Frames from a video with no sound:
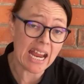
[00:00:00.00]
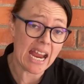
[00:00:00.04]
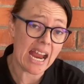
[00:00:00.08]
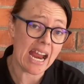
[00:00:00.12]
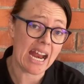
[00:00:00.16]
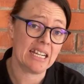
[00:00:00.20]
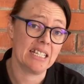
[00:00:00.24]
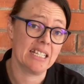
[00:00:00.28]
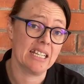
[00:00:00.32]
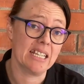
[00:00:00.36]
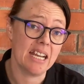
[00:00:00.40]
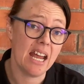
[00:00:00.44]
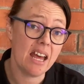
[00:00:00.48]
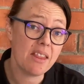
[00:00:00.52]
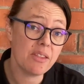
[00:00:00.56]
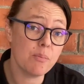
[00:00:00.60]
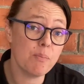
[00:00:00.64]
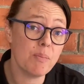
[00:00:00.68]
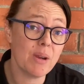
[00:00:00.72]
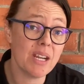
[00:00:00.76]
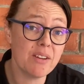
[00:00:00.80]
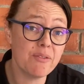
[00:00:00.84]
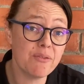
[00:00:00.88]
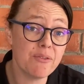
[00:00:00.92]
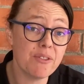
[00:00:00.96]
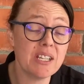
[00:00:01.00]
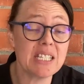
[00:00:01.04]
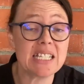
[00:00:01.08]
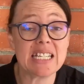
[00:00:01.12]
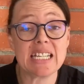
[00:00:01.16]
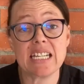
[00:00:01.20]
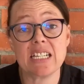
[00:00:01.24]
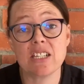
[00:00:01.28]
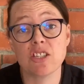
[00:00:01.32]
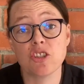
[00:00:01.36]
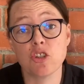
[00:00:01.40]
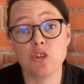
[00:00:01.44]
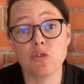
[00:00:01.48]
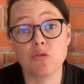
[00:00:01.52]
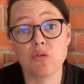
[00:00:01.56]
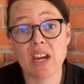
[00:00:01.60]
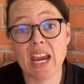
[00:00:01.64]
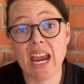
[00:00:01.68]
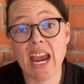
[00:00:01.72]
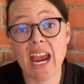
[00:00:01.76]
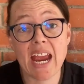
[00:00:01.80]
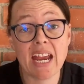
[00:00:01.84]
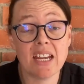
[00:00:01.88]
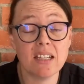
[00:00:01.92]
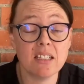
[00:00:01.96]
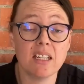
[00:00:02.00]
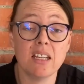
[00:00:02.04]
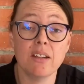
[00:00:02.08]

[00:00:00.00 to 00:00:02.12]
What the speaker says: And another benefit is you can,